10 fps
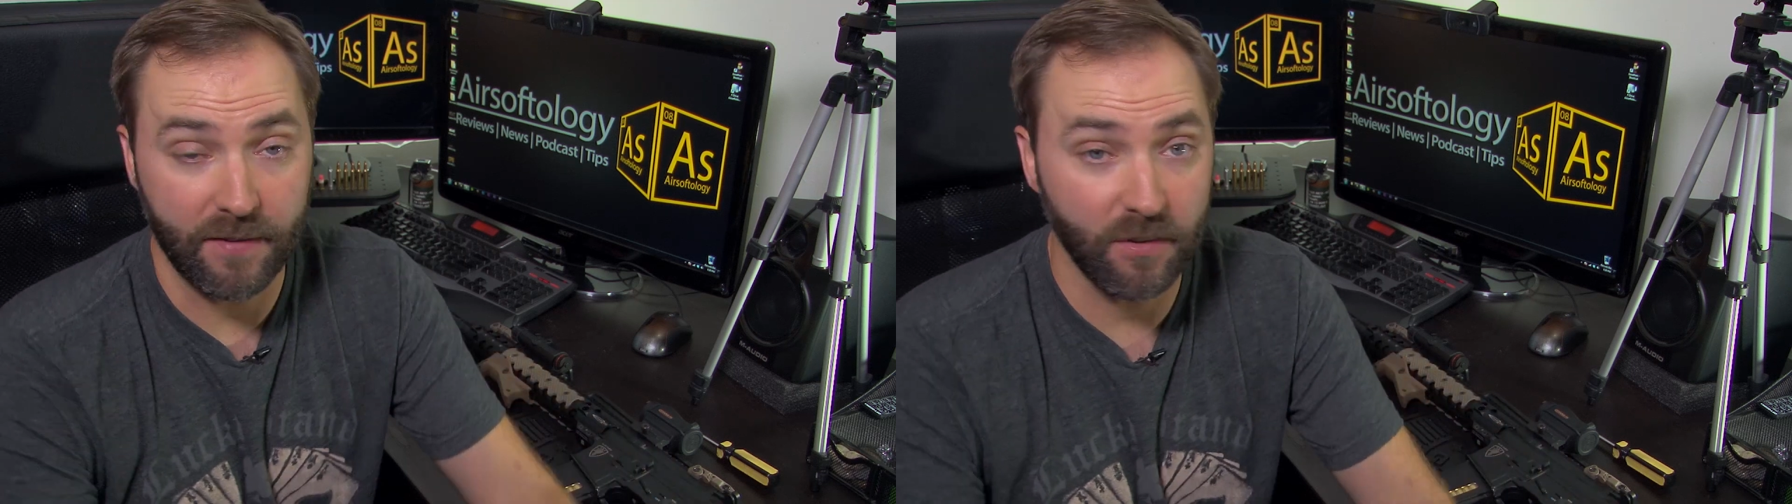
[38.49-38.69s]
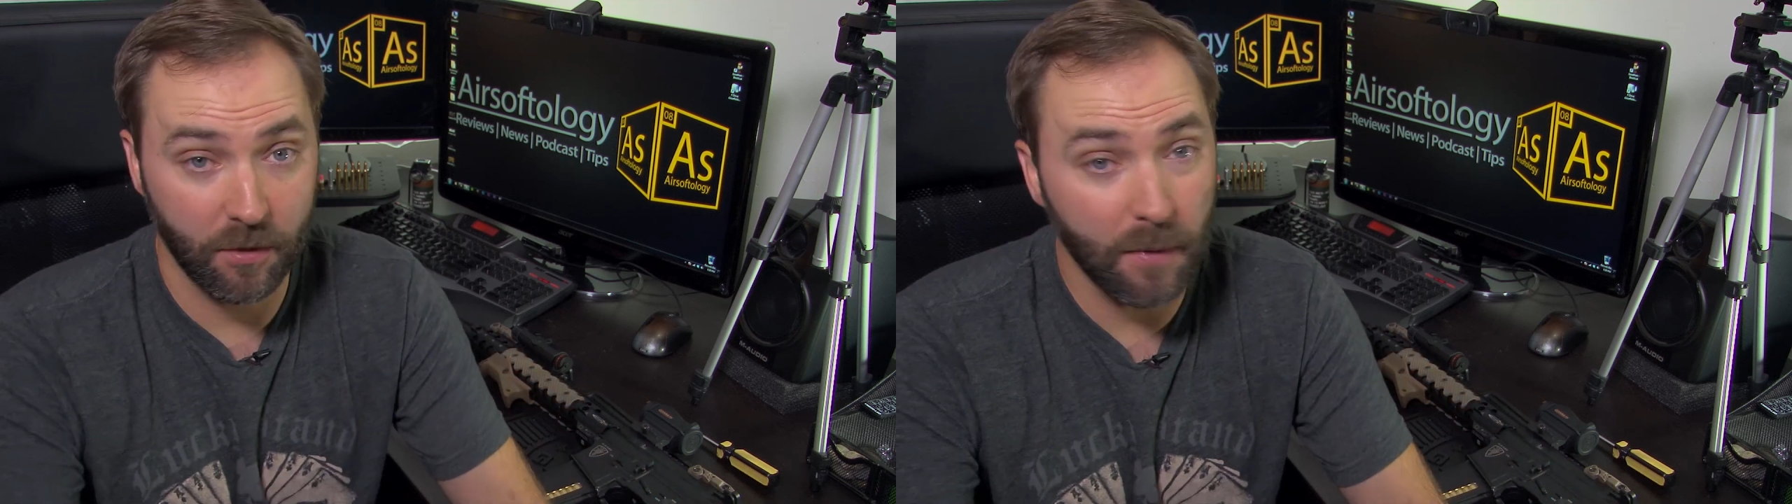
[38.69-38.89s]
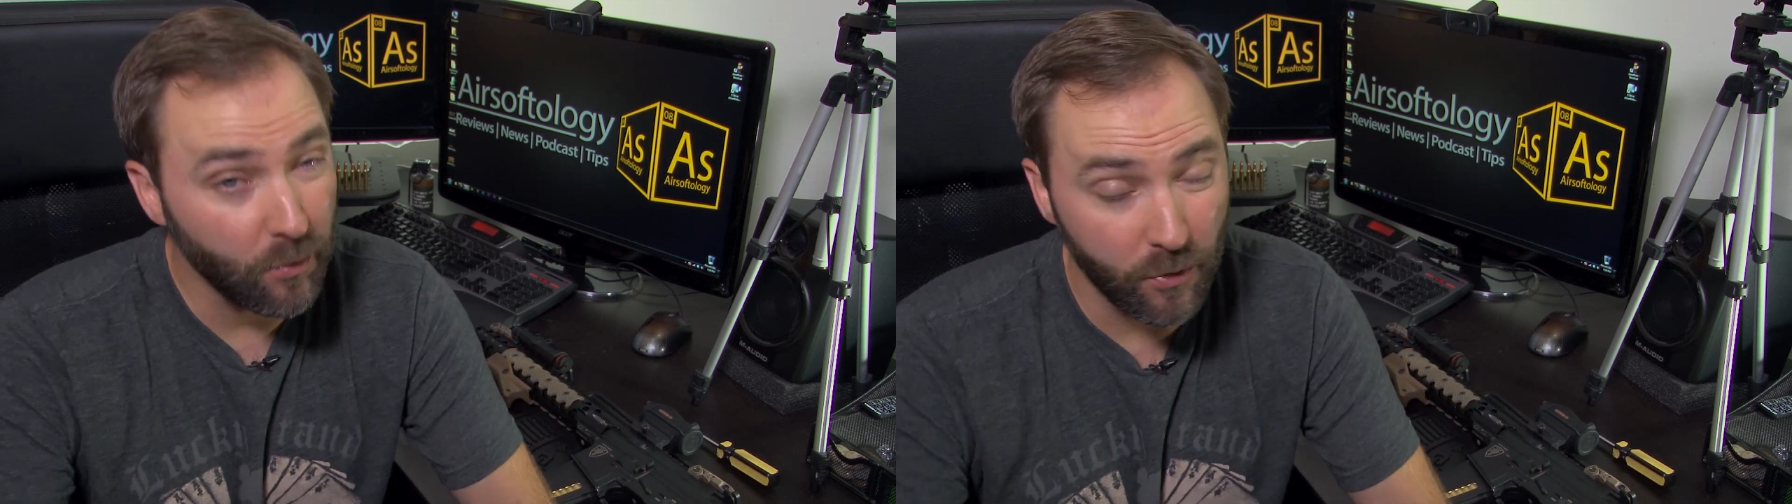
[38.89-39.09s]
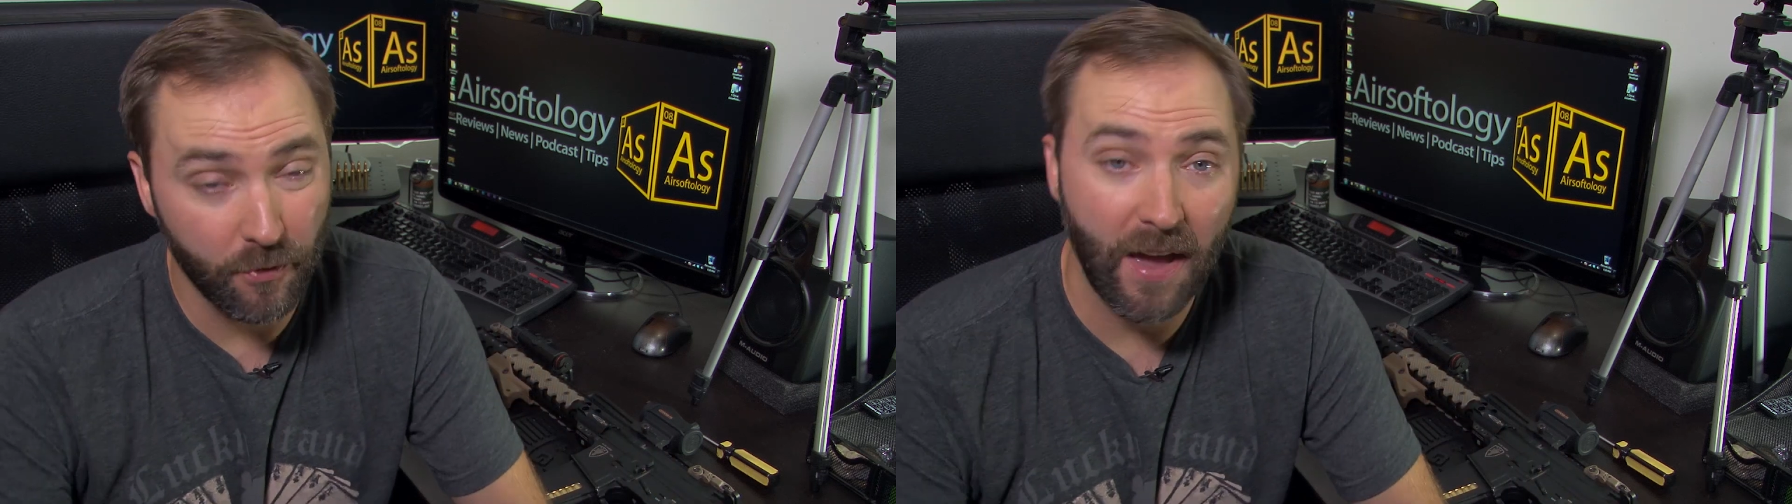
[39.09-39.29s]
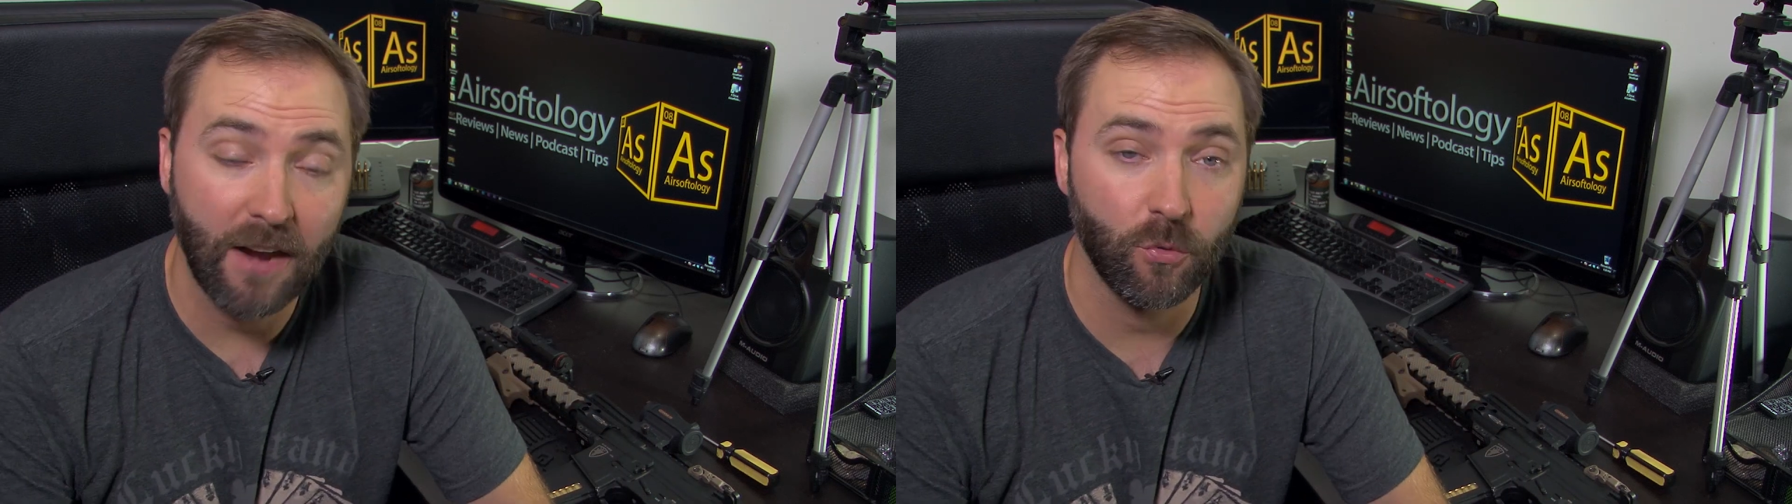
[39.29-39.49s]
even sometimes from
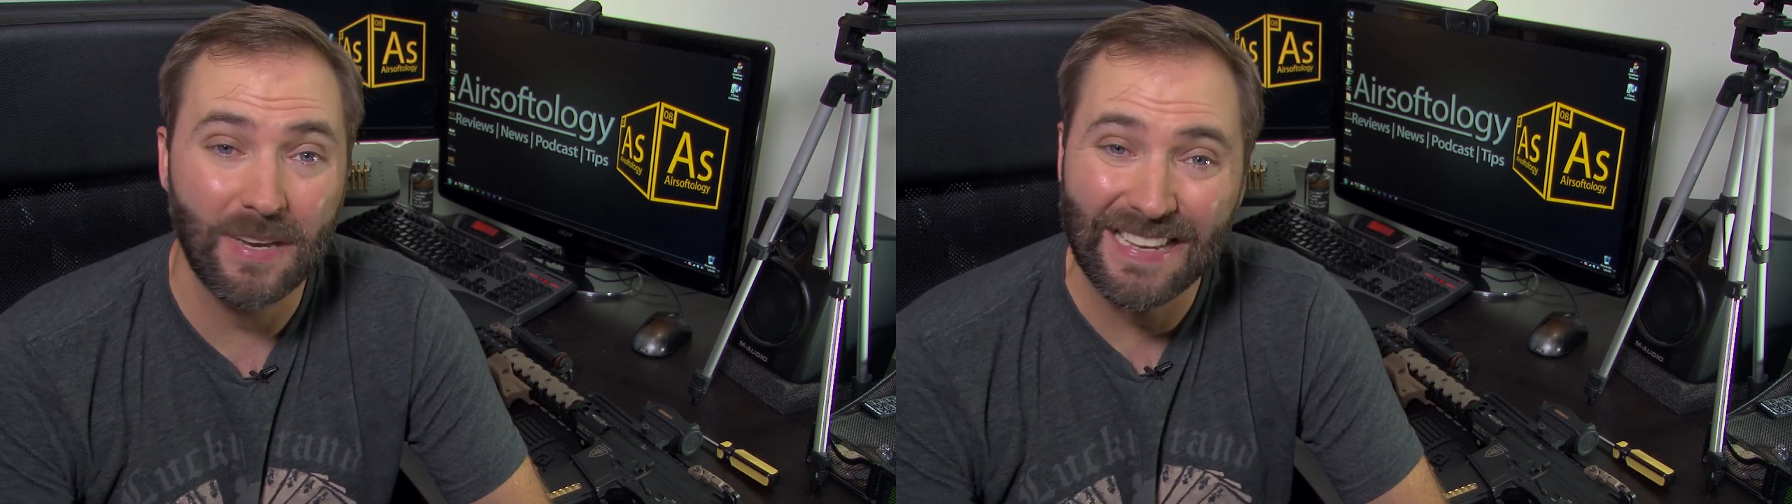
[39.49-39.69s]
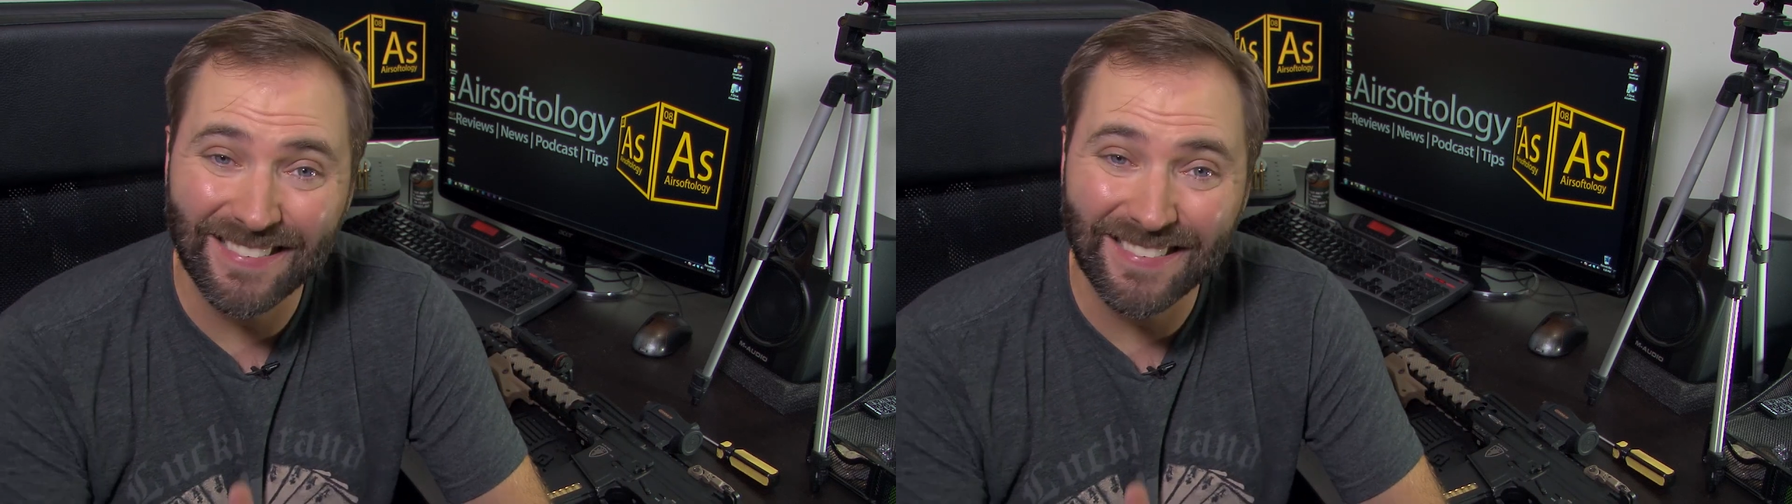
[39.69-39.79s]
the factory,